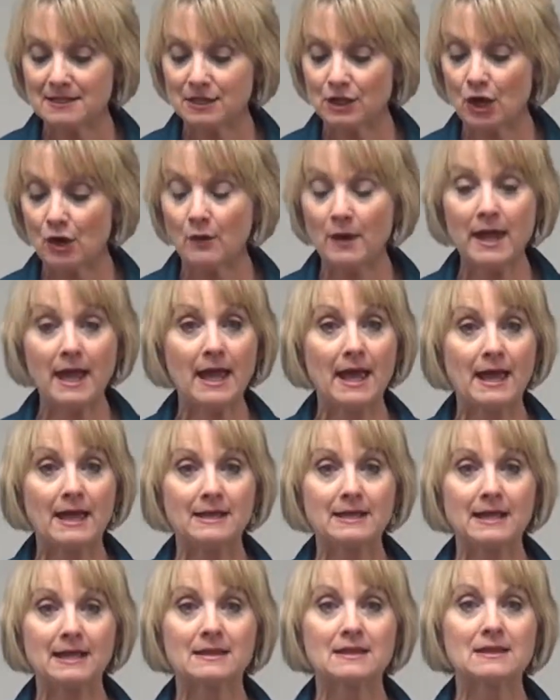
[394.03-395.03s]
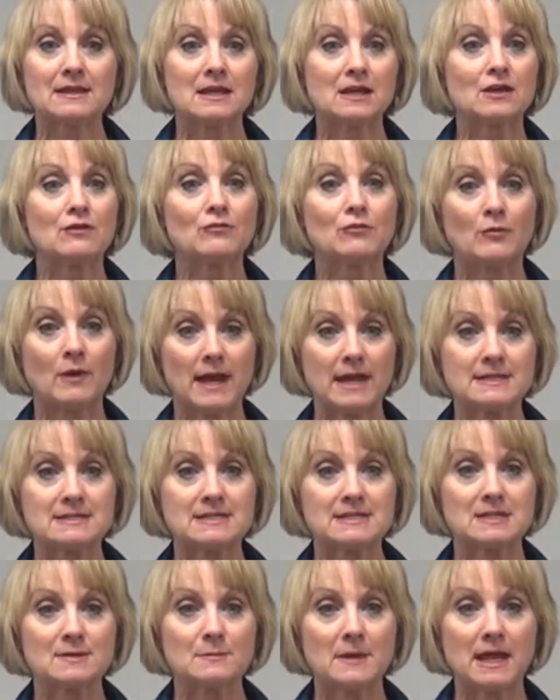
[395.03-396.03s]
go ahead and think of ways
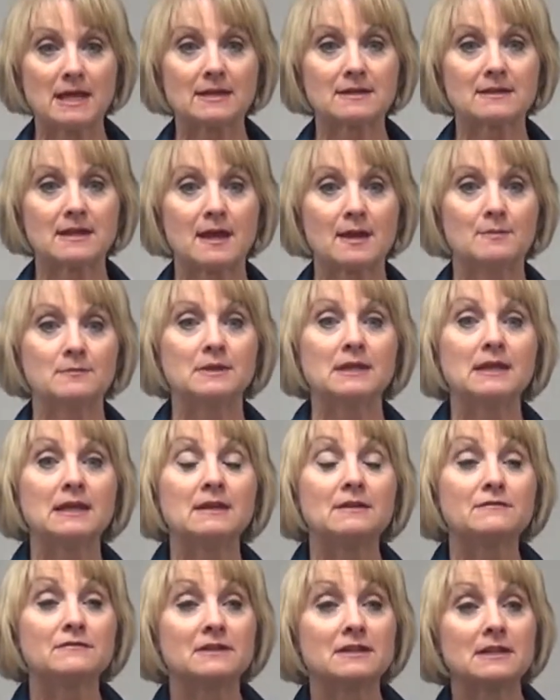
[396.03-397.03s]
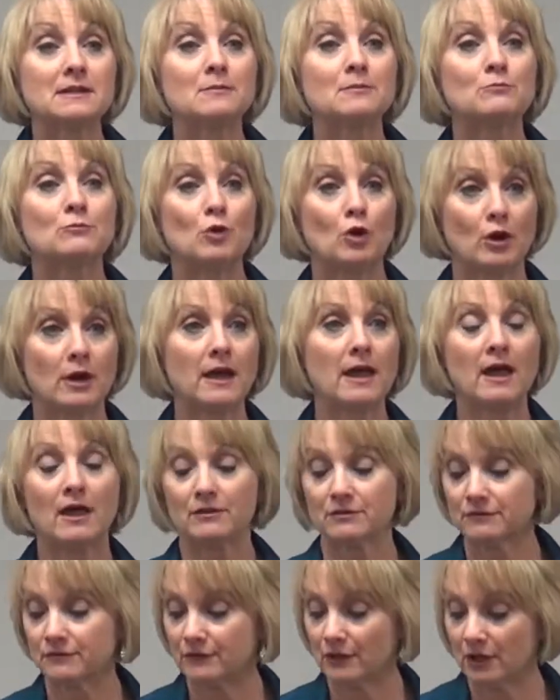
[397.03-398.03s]
to make them even more
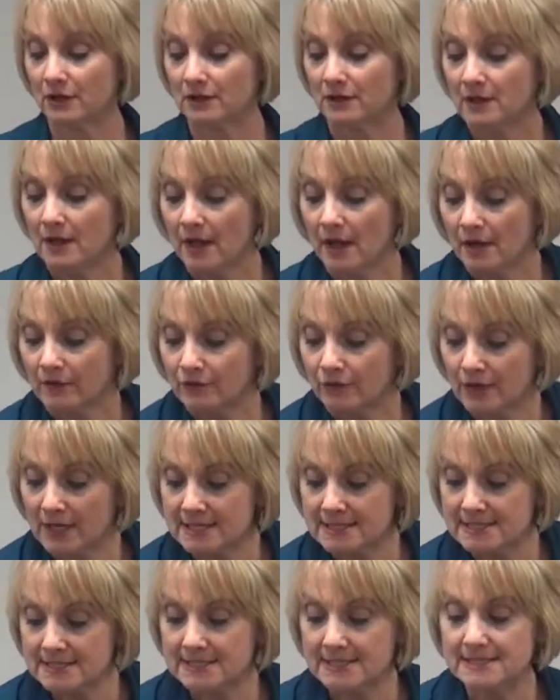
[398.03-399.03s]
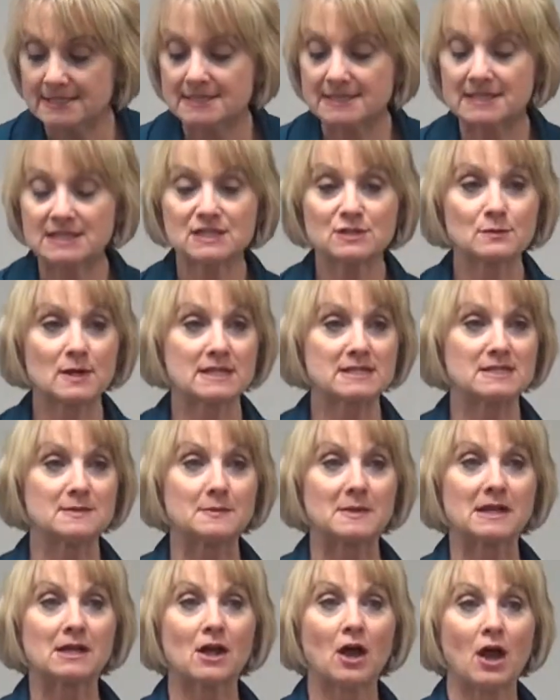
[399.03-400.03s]
helpful. For instance, this
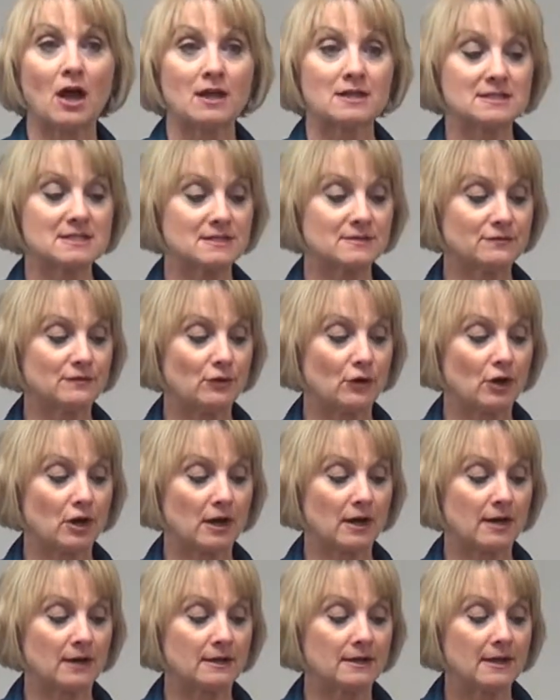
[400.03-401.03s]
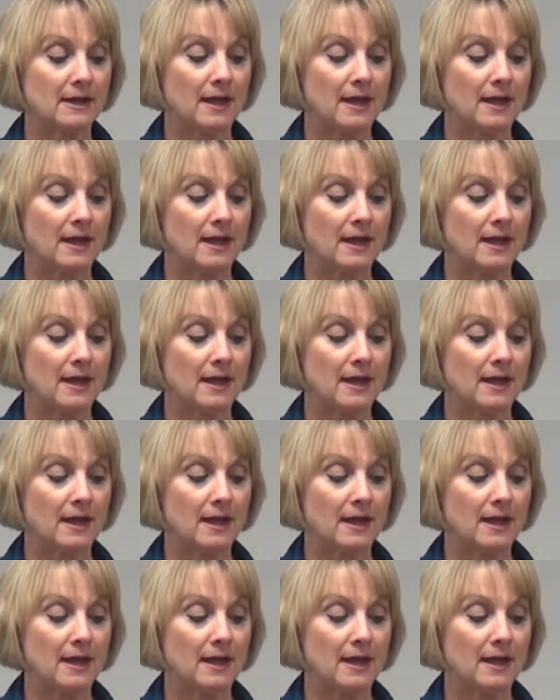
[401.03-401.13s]
recipe calls for